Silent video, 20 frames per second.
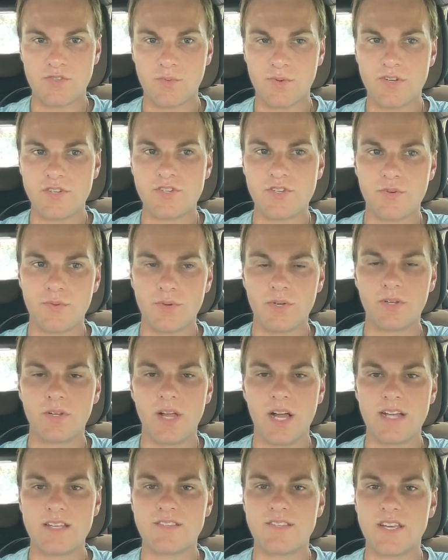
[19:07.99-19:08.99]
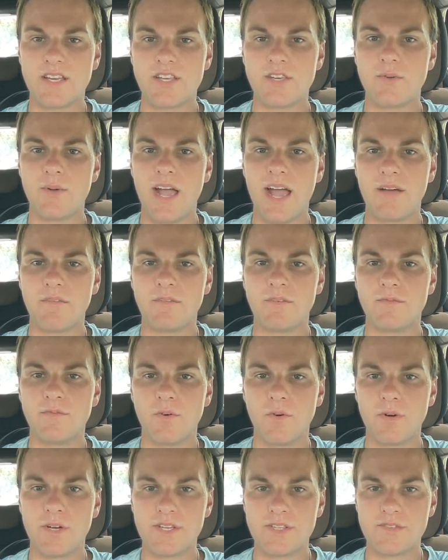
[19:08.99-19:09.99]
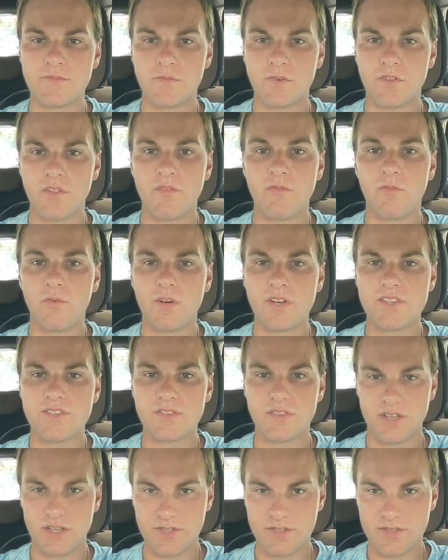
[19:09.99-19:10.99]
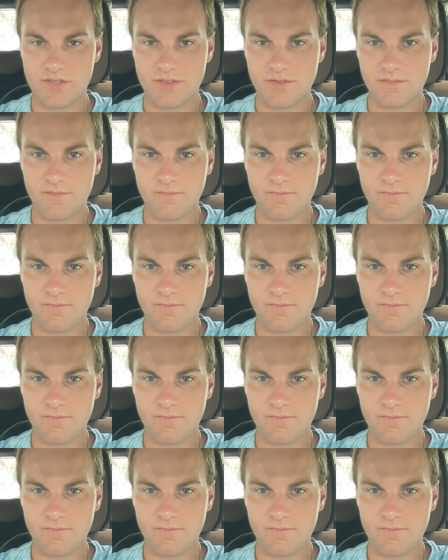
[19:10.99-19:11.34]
once you realize that you have a voice for the voiceless,